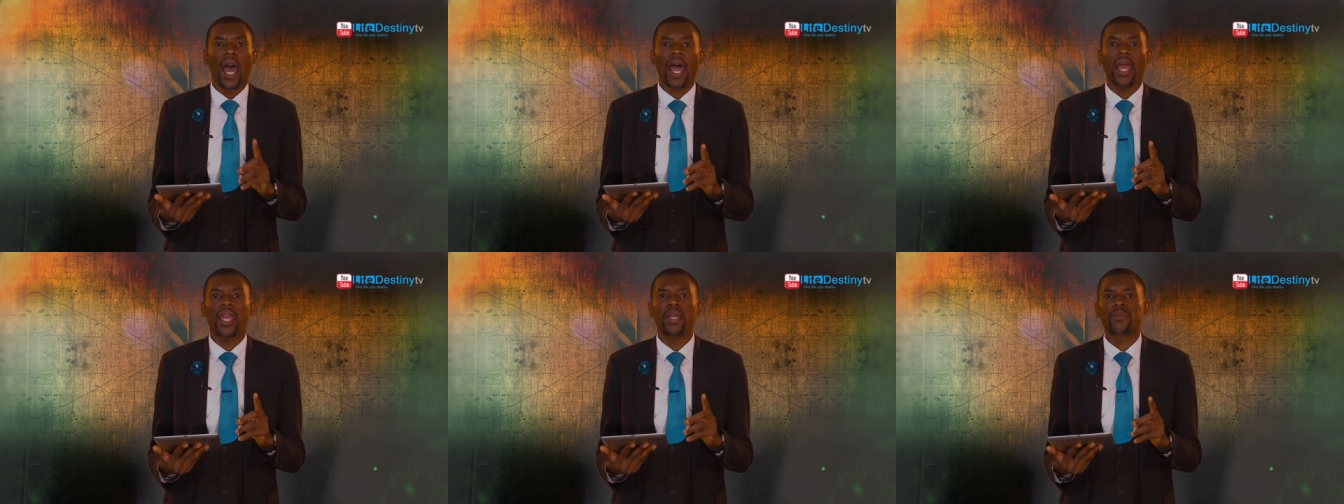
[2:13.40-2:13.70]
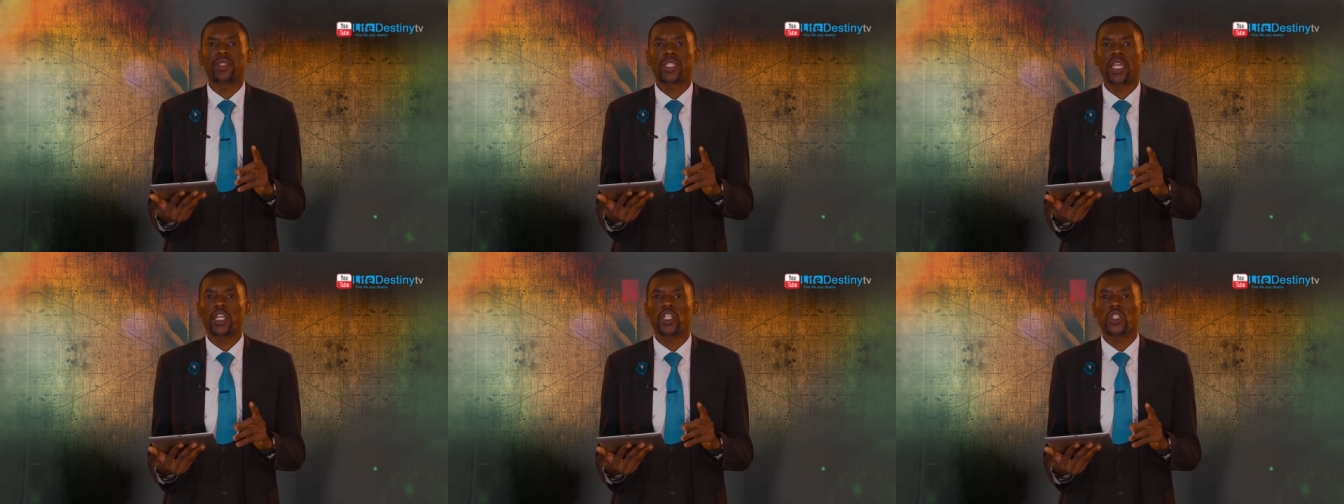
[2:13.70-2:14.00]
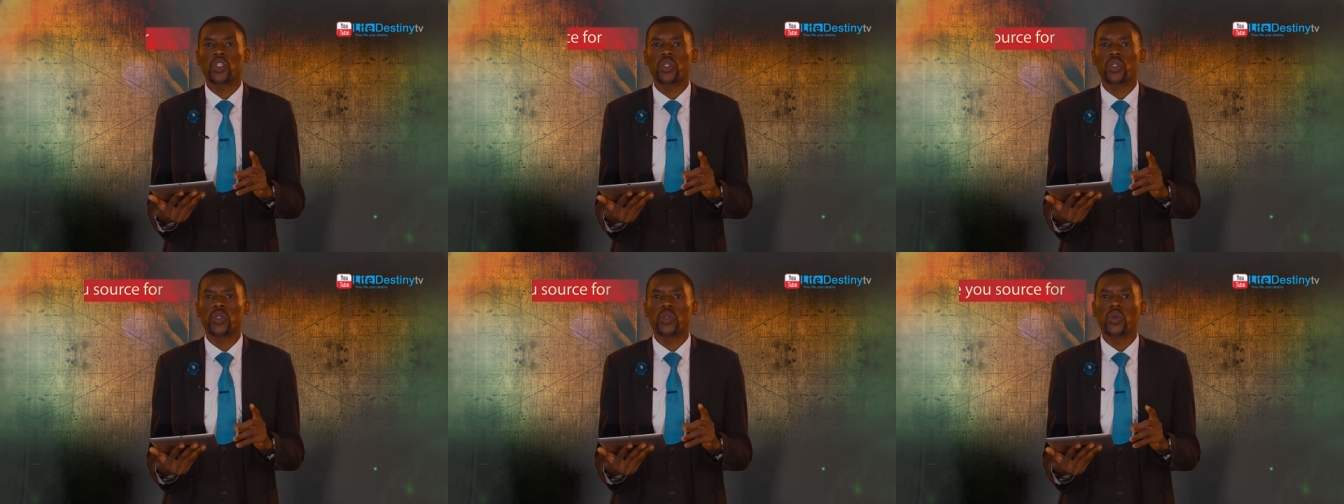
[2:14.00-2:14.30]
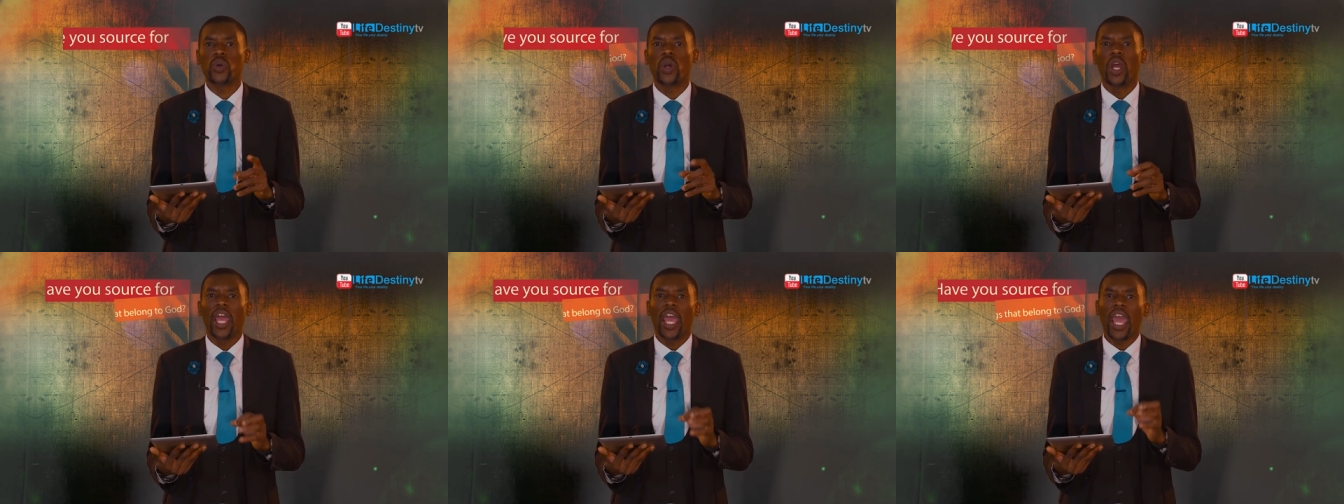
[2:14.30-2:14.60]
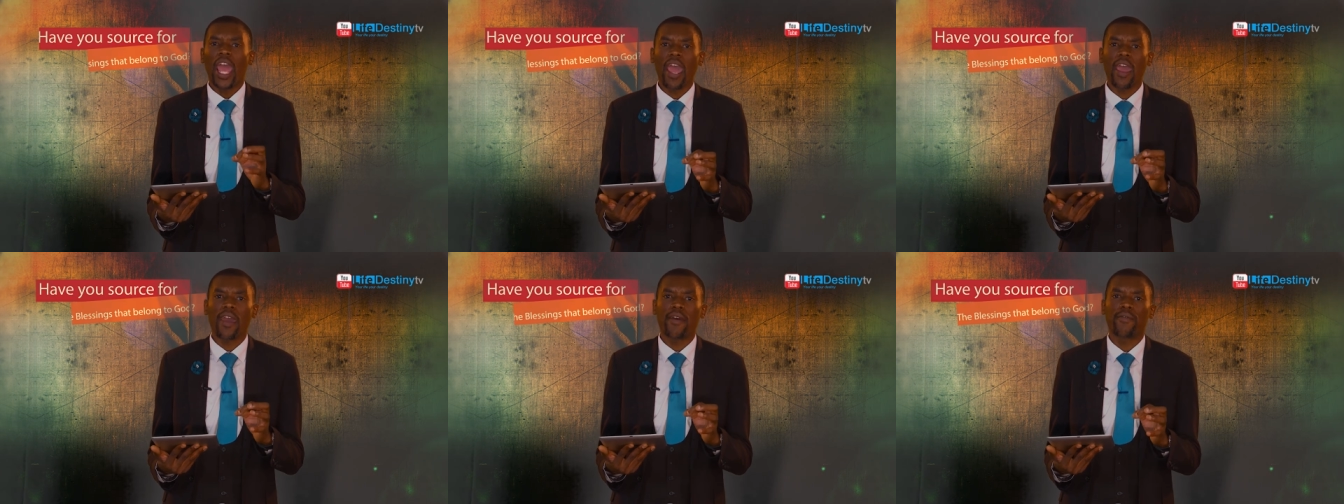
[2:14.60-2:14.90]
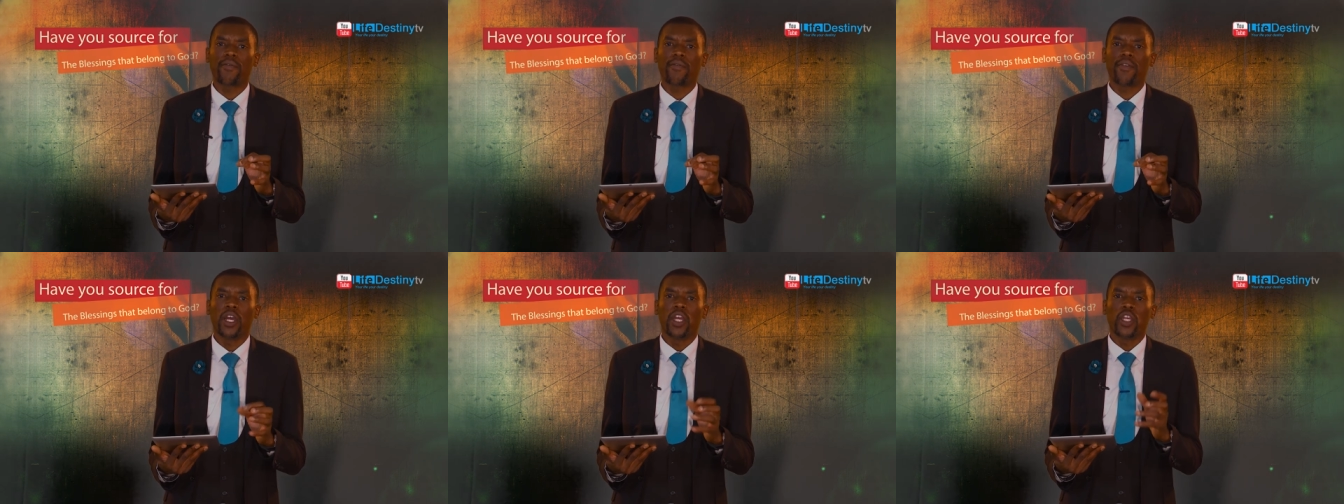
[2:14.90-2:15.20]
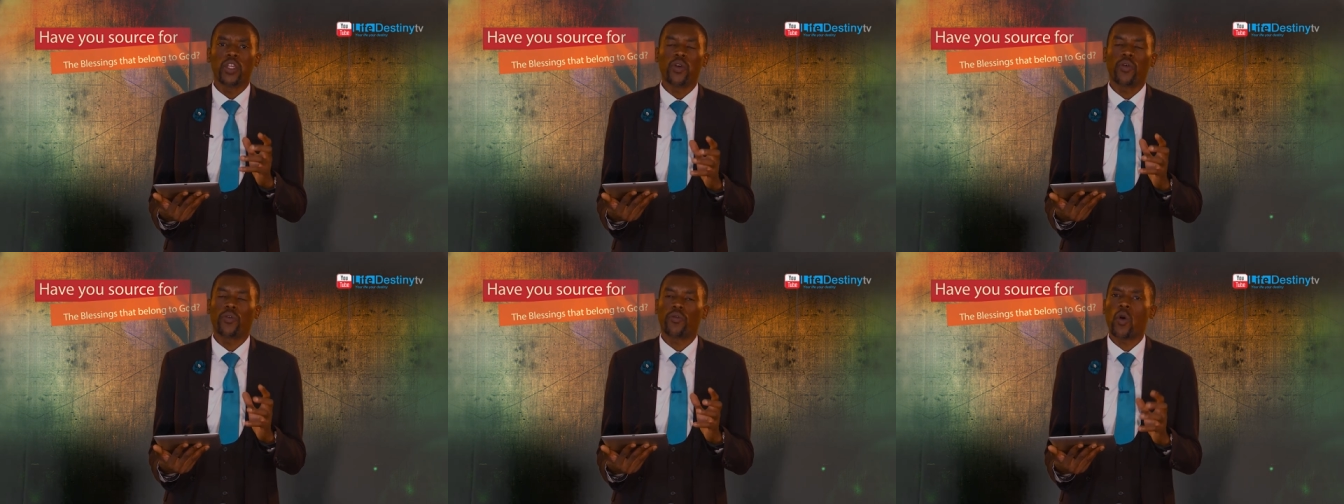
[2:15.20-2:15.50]
I am saying to you, have
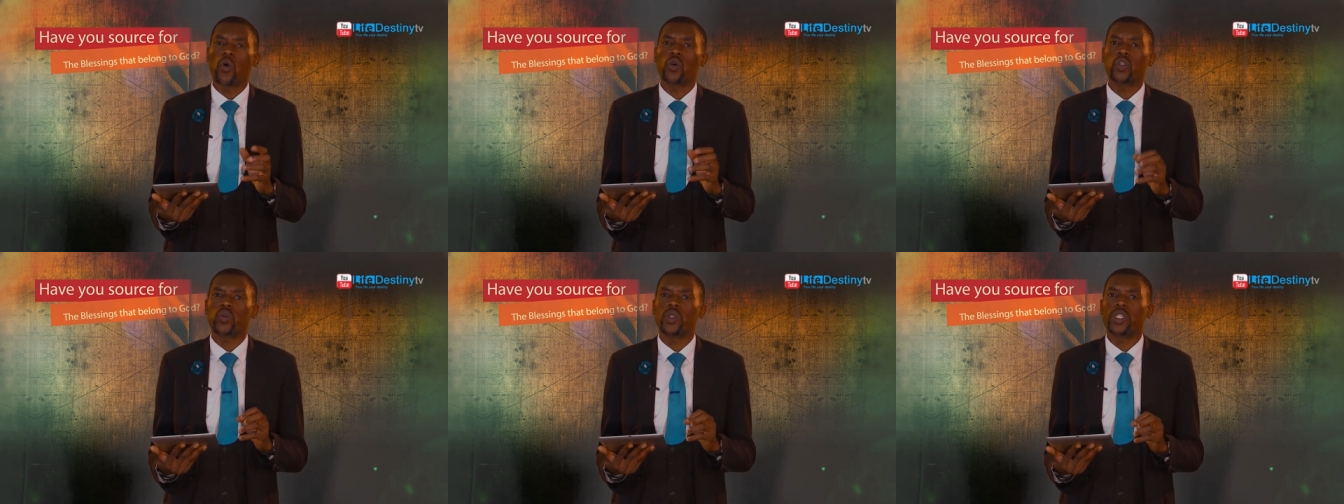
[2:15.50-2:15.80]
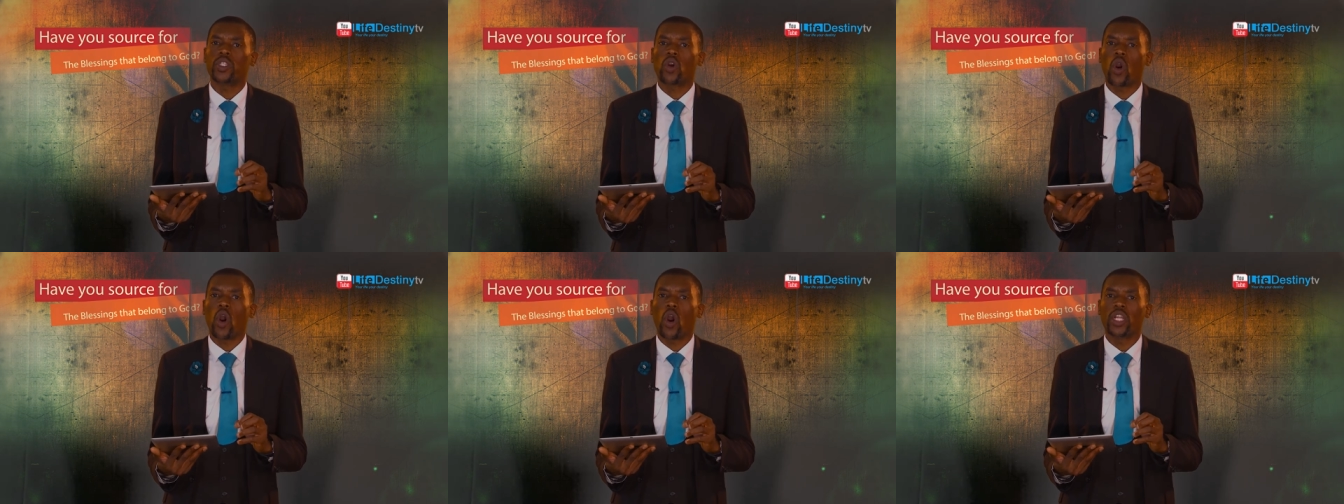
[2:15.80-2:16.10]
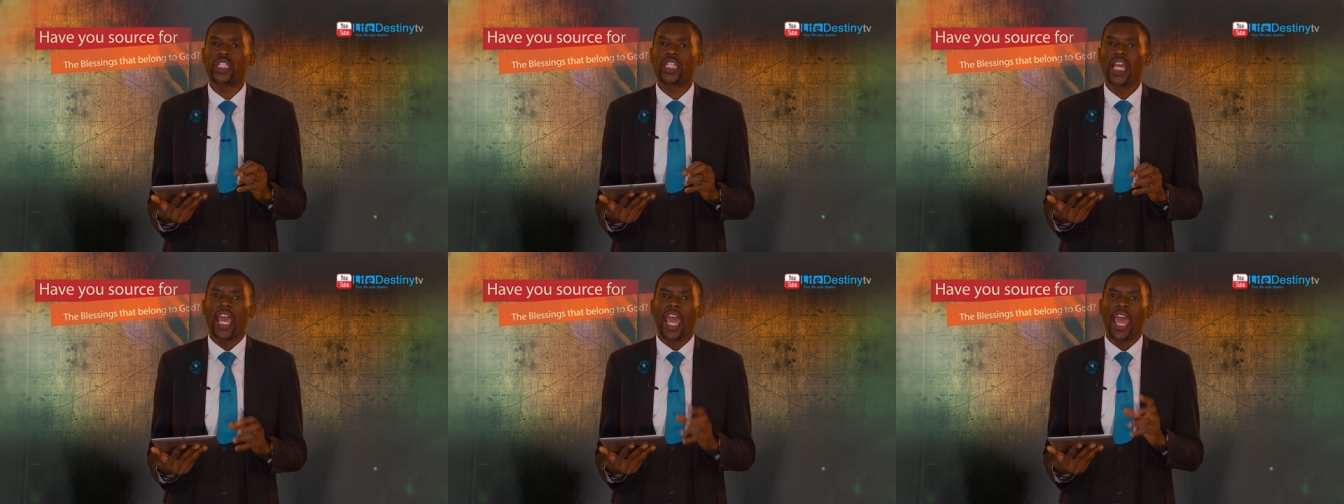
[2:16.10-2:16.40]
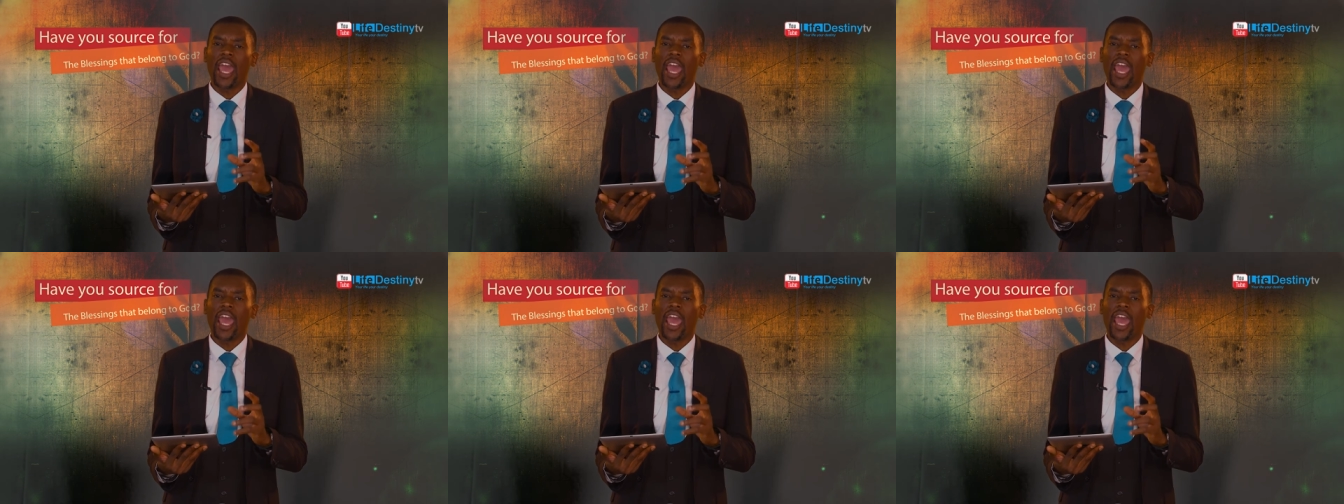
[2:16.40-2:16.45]
you fought with God?